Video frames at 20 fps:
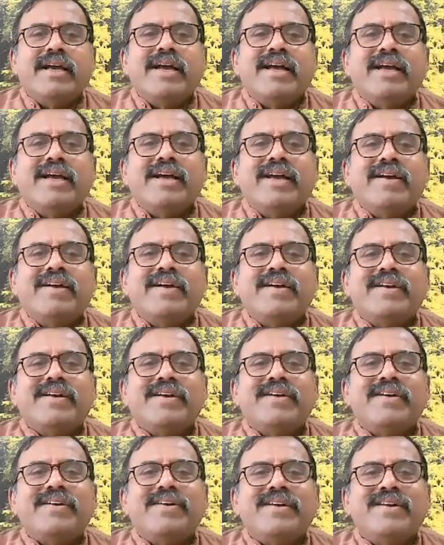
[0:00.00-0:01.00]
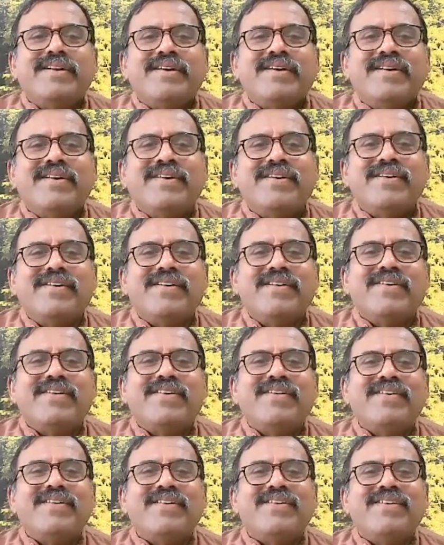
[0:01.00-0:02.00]
Yeah, Guruji,
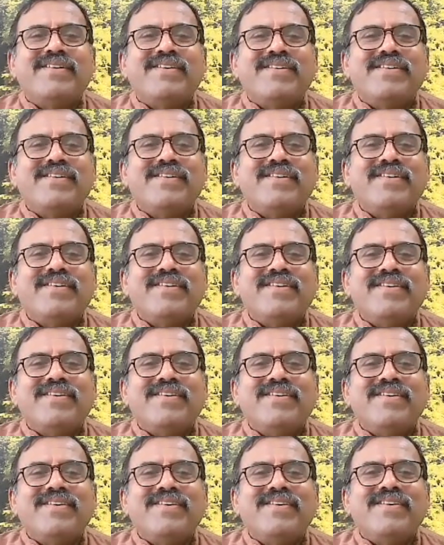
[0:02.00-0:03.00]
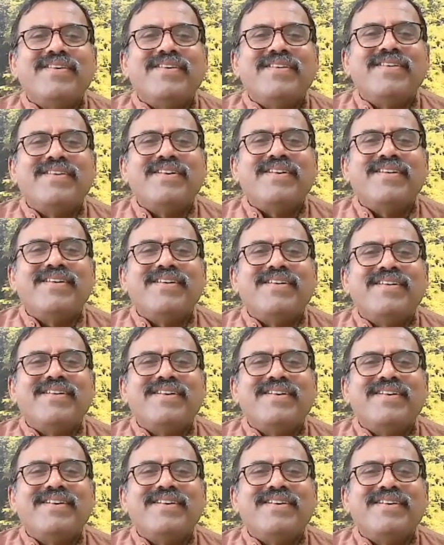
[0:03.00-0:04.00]
it is my request,
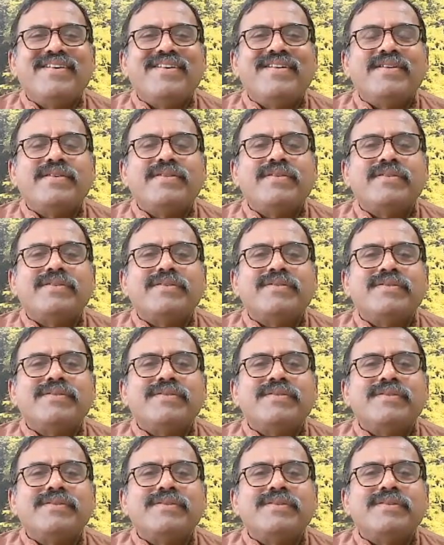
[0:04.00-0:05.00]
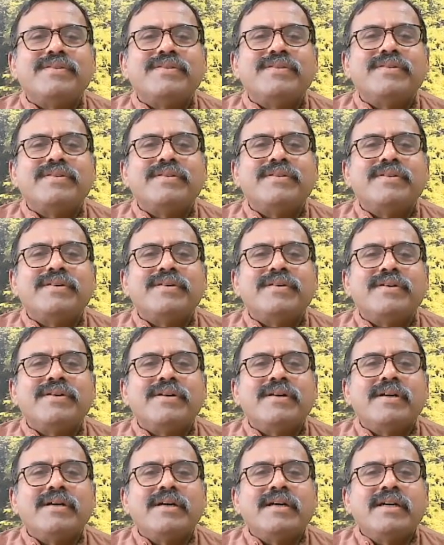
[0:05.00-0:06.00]
Guruji, please,
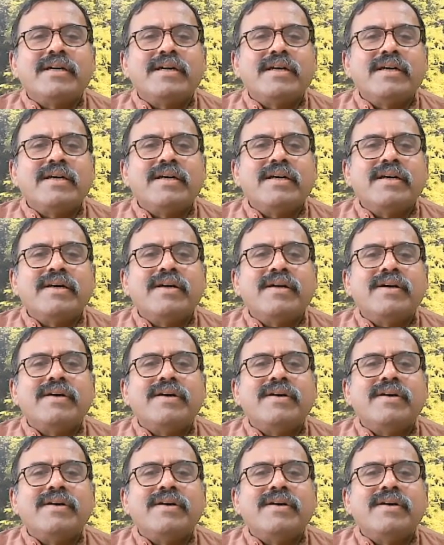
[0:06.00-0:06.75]
Jivan Mukta.